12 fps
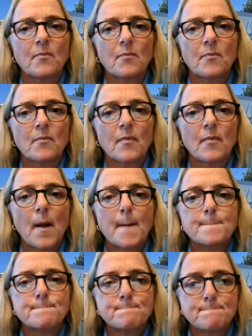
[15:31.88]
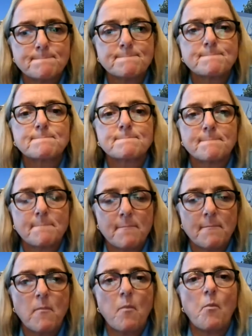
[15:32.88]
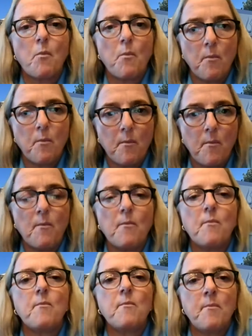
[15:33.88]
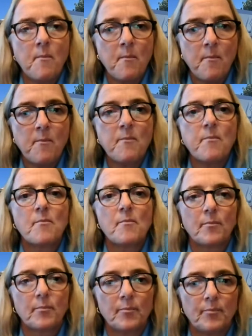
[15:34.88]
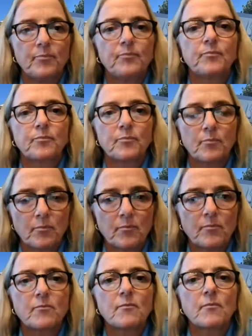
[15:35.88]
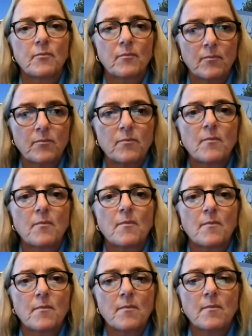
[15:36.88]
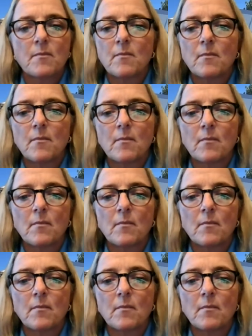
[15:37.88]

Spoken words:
(not speaking)